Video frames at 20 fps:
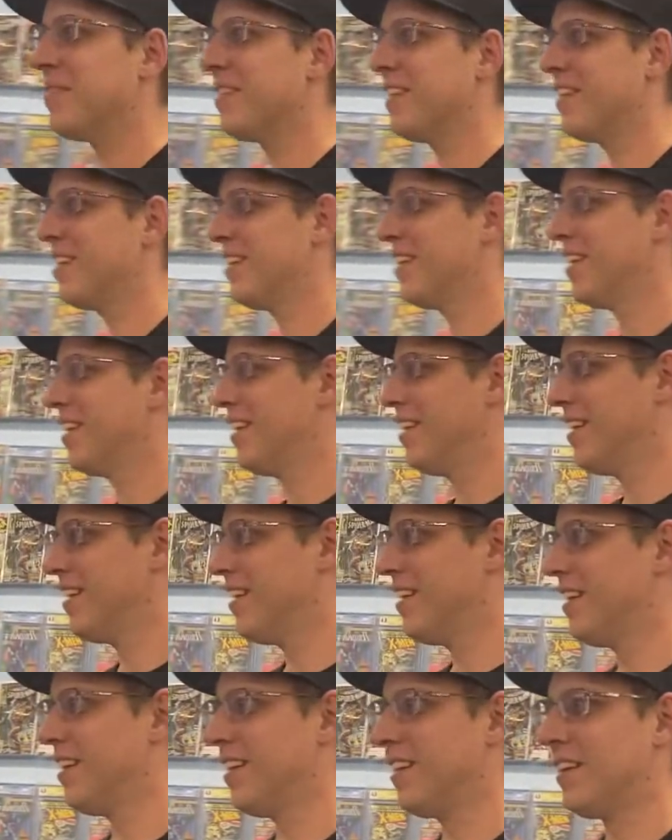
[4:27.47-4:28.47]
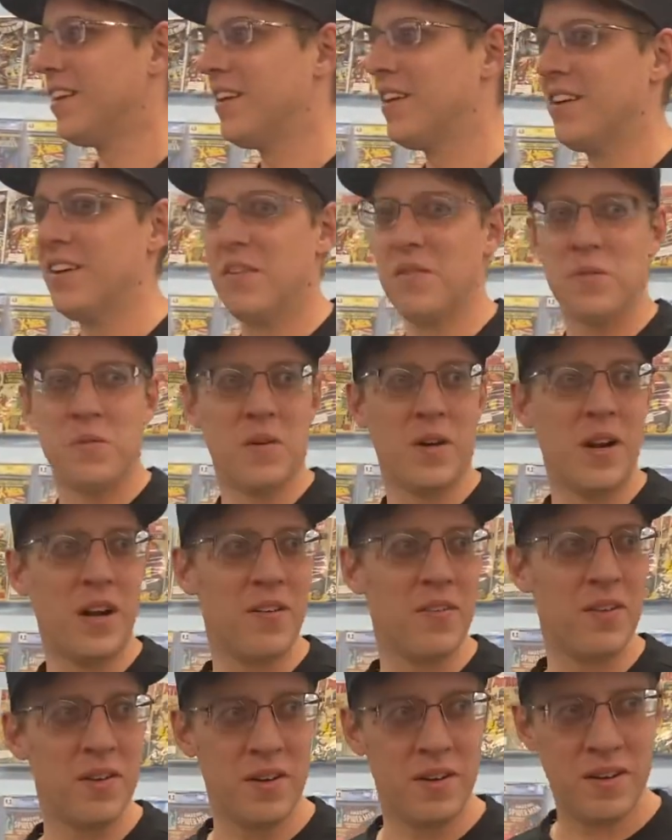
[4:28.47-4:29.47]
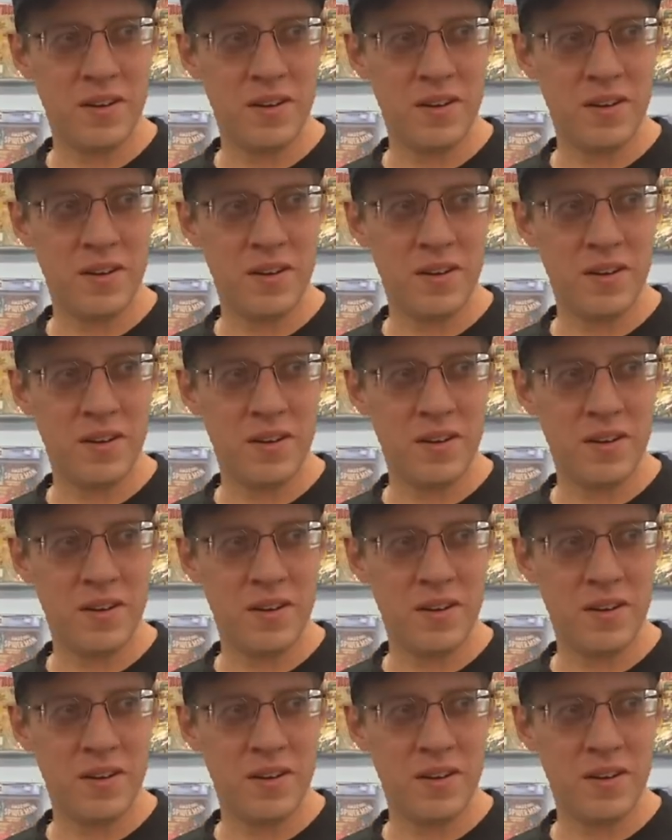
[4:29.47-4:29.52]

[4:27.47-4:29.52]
Let's see what it is. Show the card. We're not even,